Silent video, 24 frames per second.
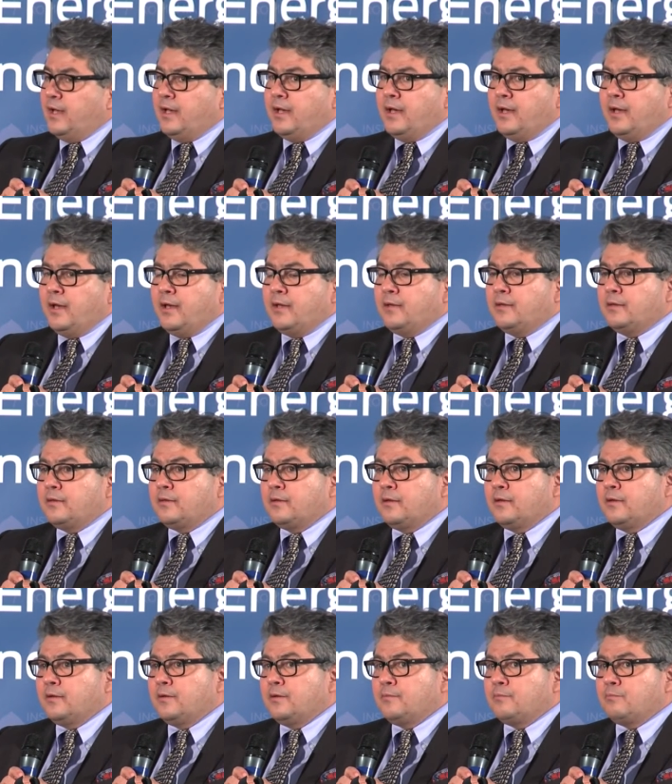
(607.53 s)
And
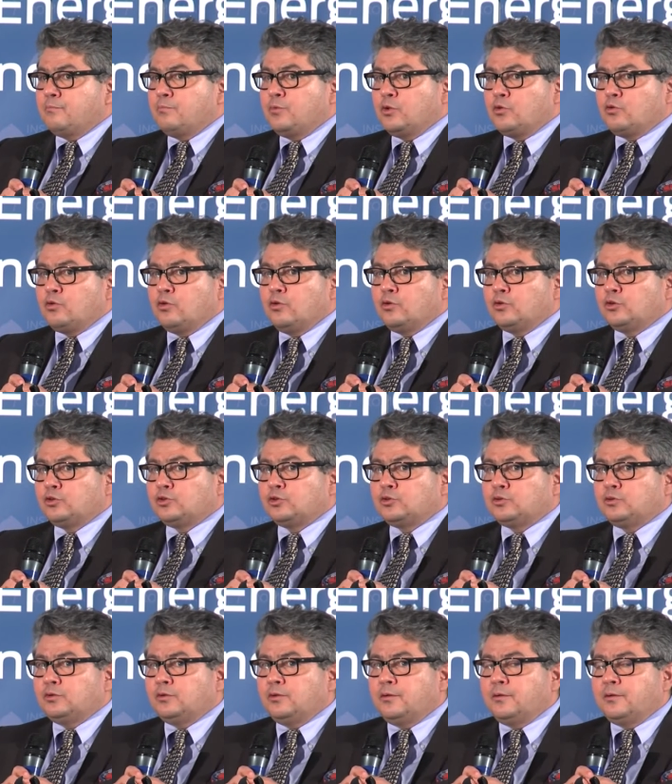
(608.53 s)

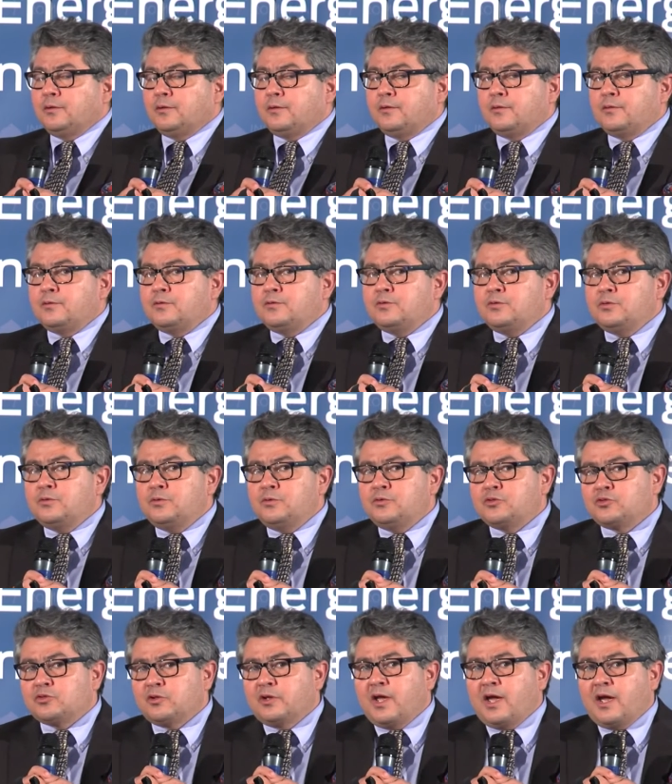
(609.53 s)
because you
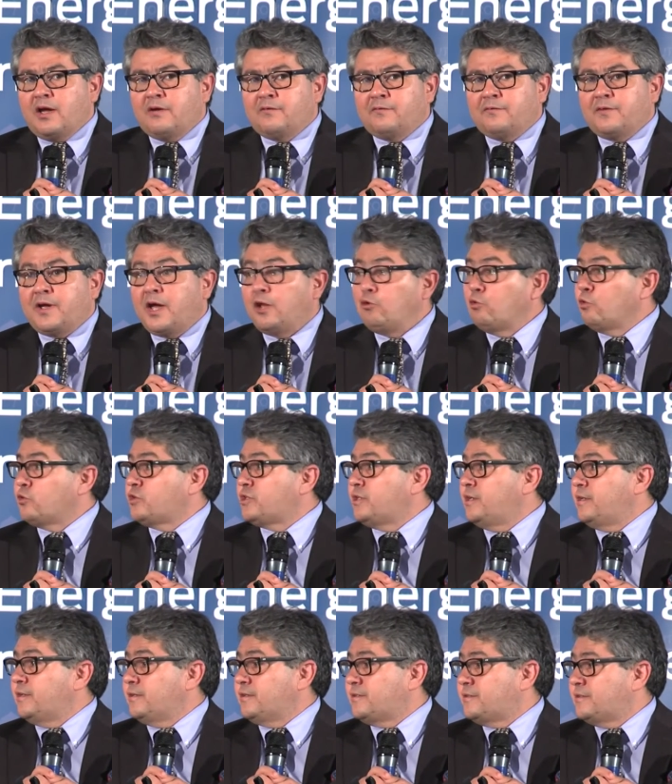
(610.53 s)
usually have
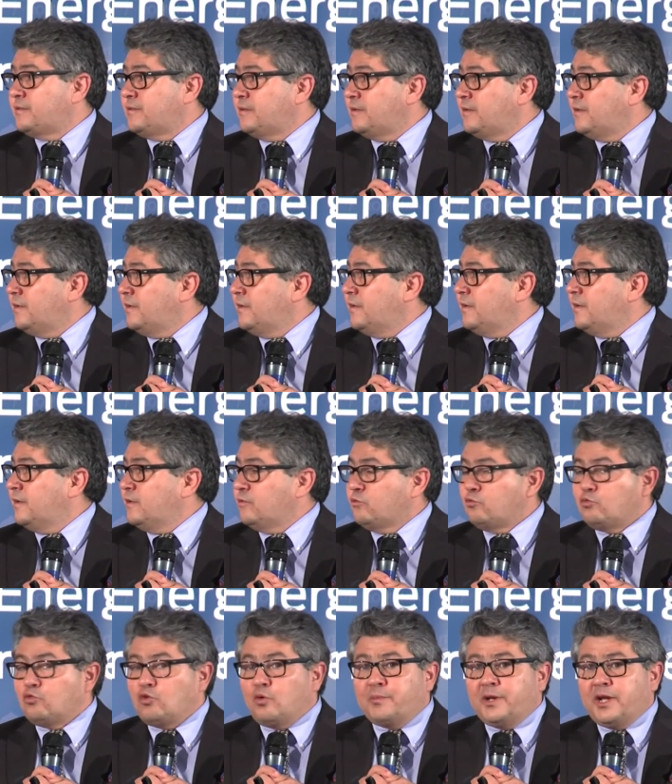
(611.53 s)
NOCs
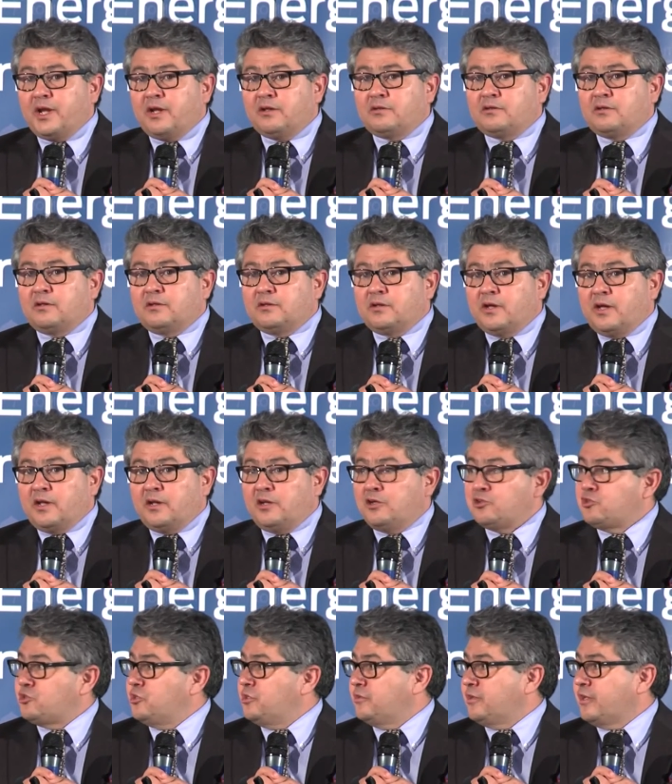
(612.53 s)
dominating the
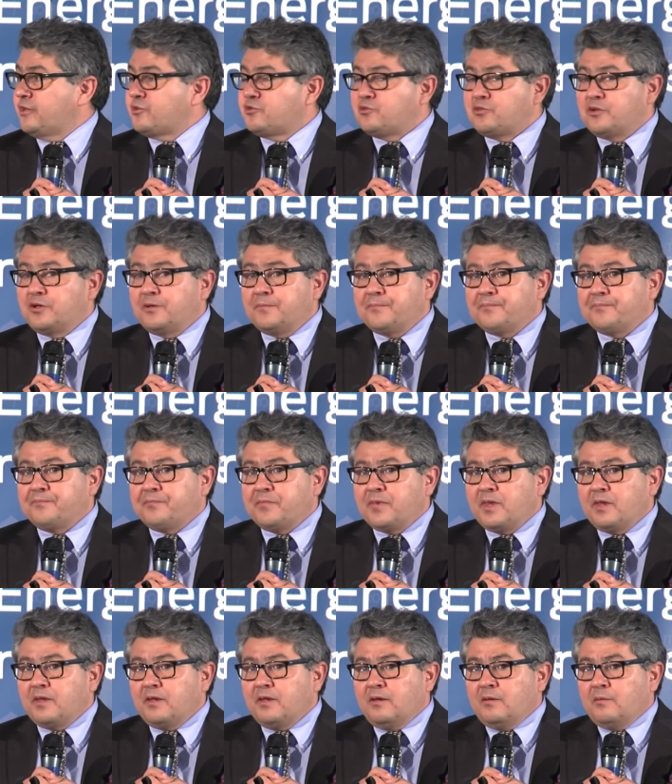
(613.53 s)
energy industry,
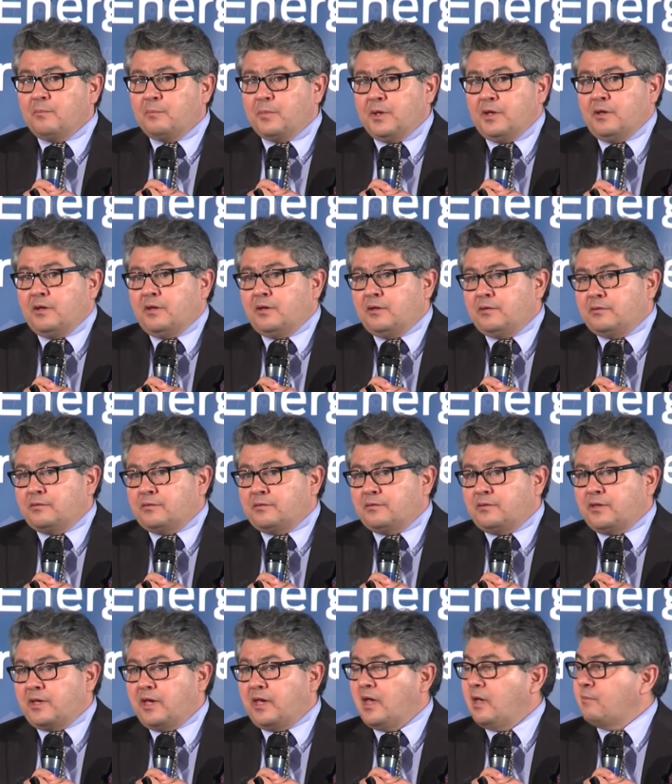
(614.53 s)
be it
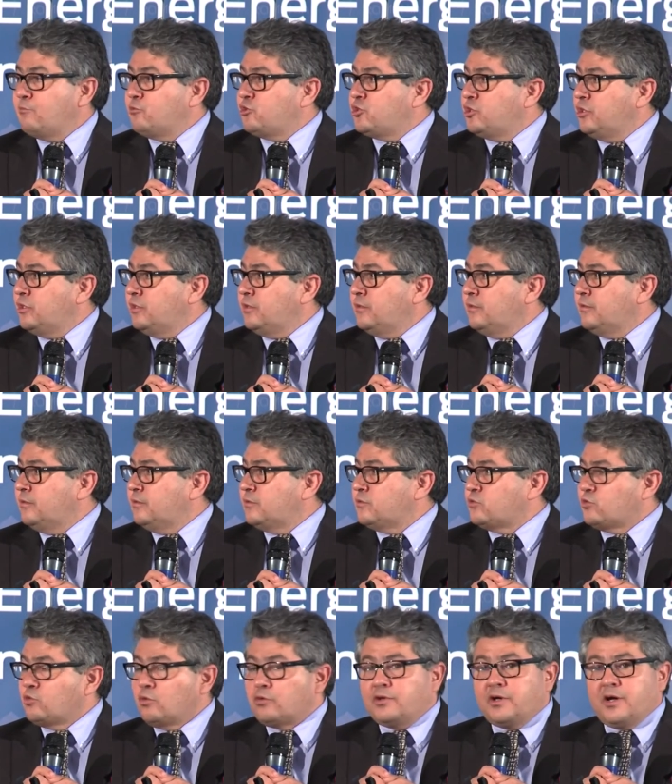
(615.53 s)
KMG,
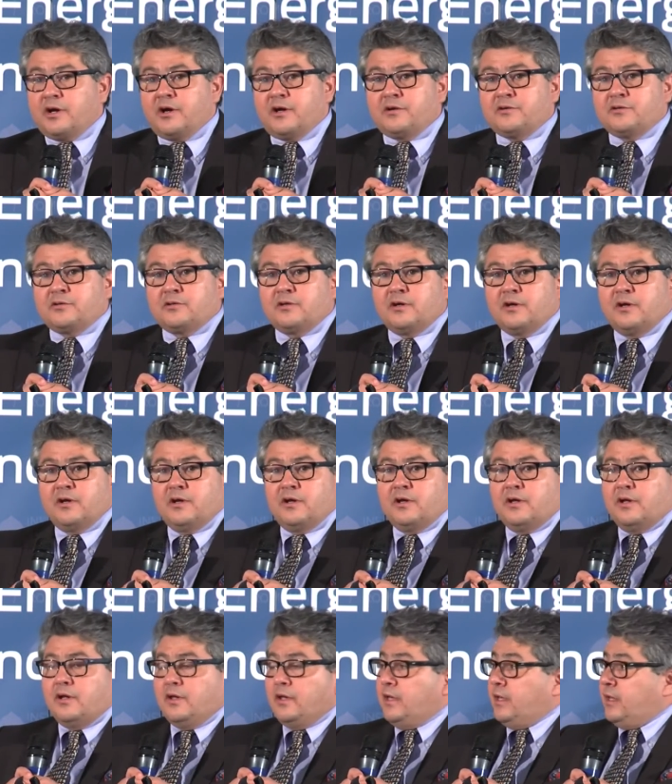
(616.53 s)
SOCAR,
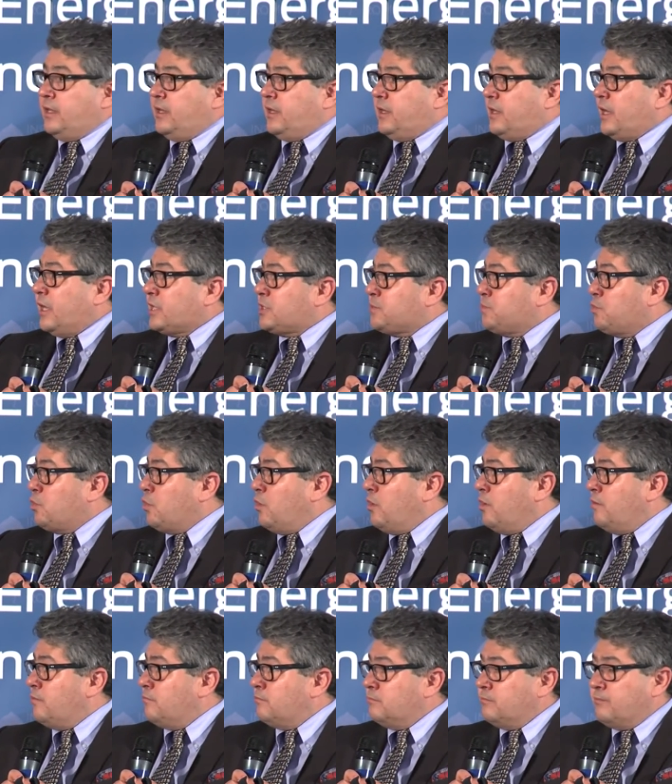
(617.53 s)

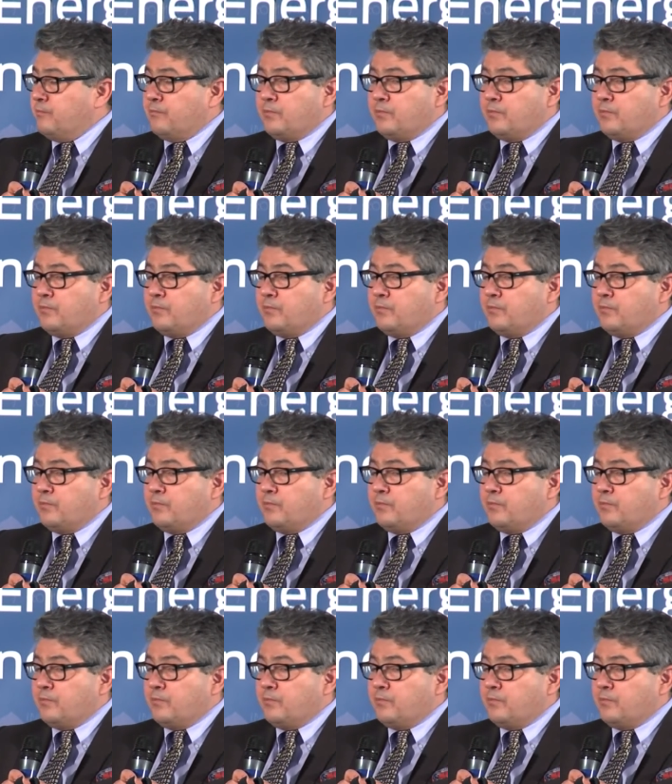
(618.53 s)
Gazprom,